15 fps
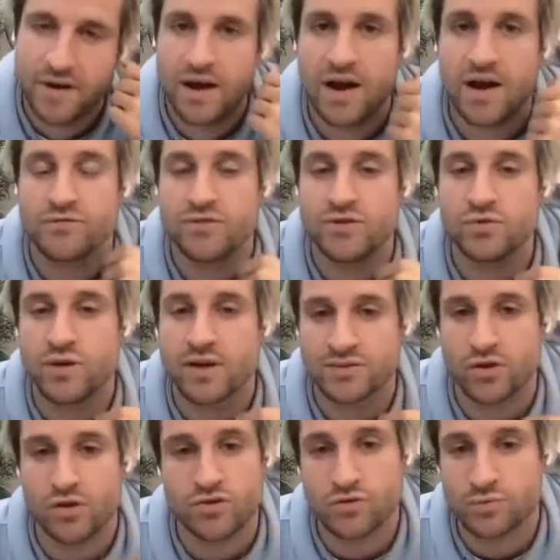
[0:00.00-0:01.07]
are viewed as
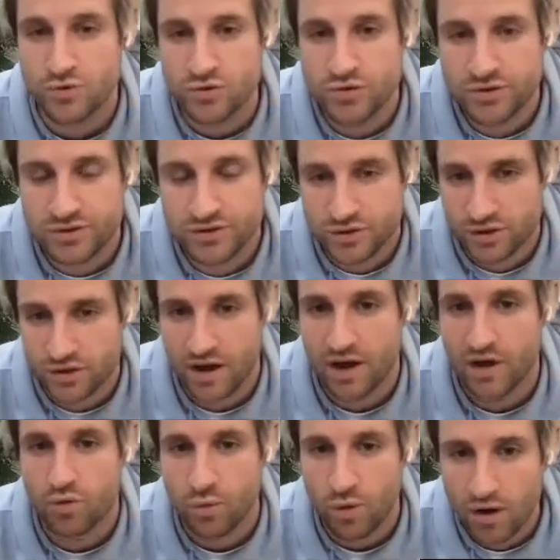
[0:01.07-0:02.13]
contributions to
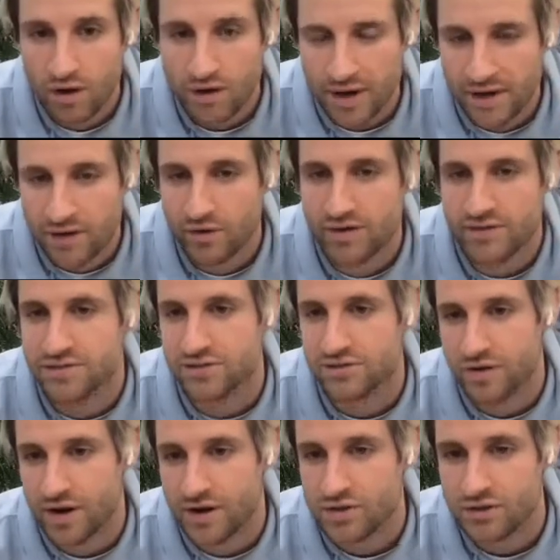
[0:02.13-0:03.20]
our work and not
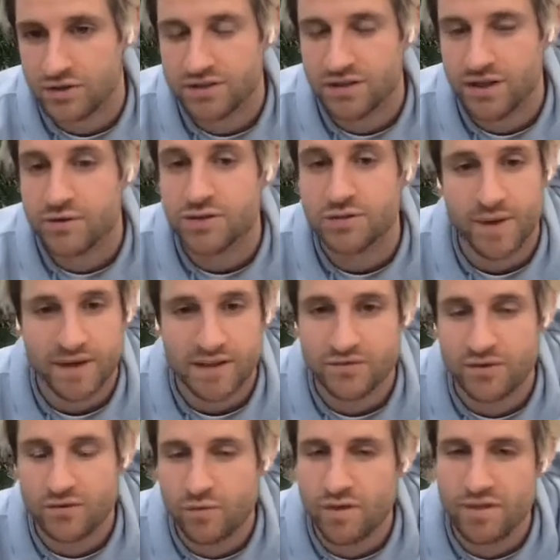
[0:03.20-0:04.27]
distractions,
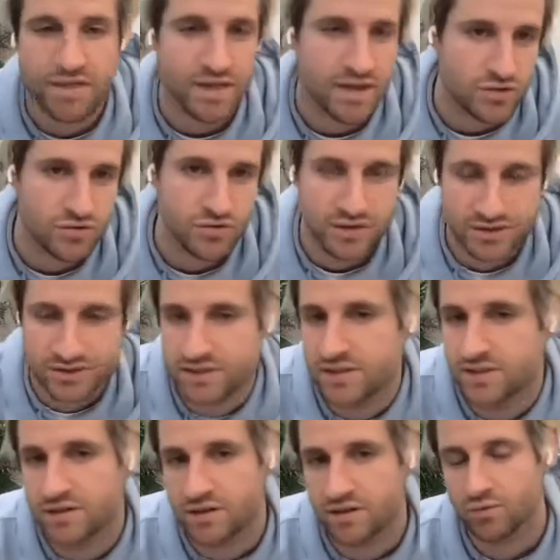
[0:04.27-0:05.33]
irrespective of whether they're junior,
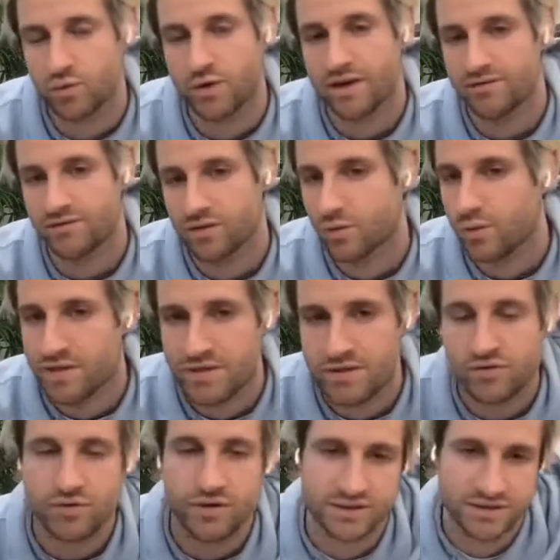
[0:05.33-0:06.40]
senior, whatever, whether
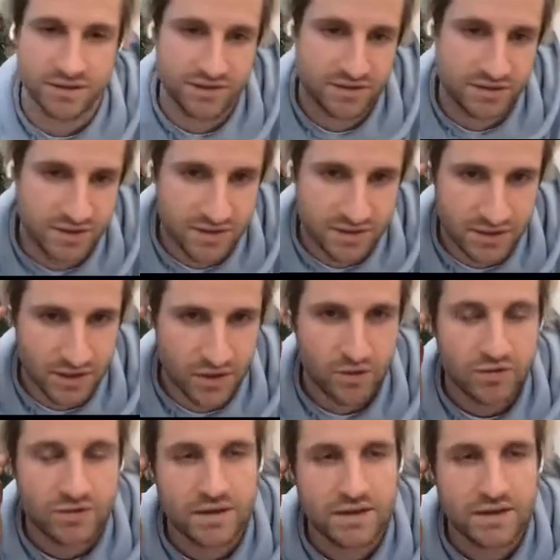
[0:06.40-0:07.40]
you criticize the CEO.